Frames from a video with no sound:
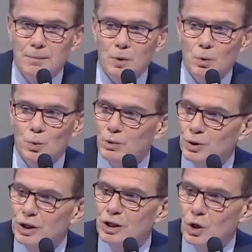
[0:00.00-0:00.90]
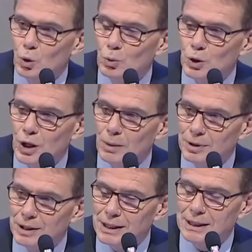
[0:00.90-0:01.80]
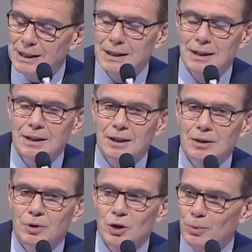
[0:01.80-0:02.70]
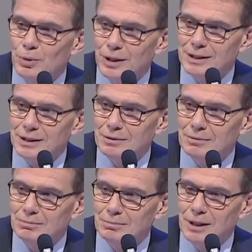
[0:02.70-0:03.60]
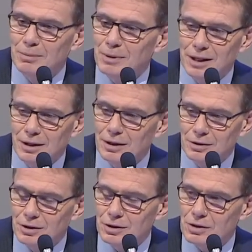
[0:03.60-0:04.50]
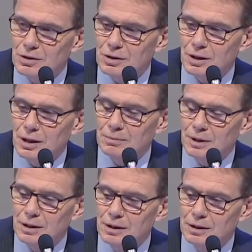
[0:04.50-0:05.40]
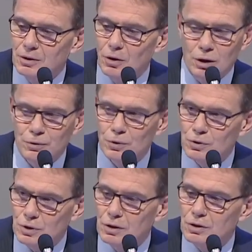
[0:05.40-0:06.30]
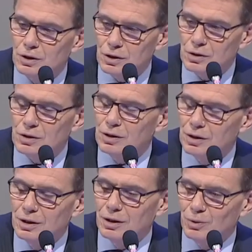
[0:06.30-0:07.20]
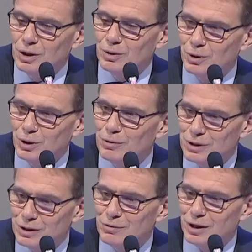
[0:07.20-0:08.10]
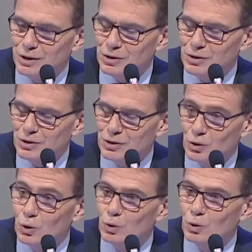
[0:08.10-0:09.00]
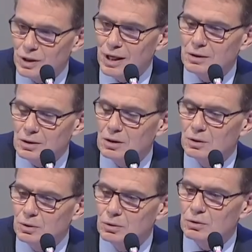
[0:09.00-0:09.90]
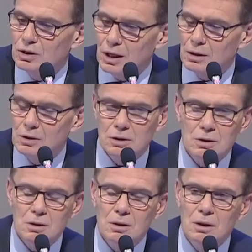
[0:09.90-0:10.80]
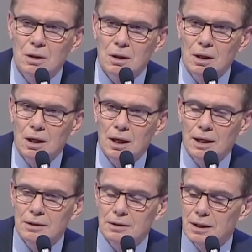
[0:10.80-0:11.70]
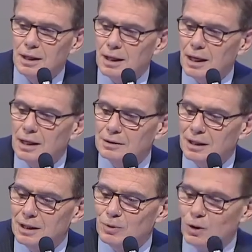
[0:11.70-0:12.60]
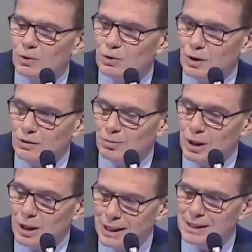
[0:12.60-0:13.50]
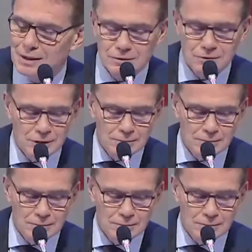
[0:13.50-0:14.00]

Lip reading: We're a global company. We operate in many, many countries, and in all of those countries, we obviously face local standards and local challenges, and we also have plenty of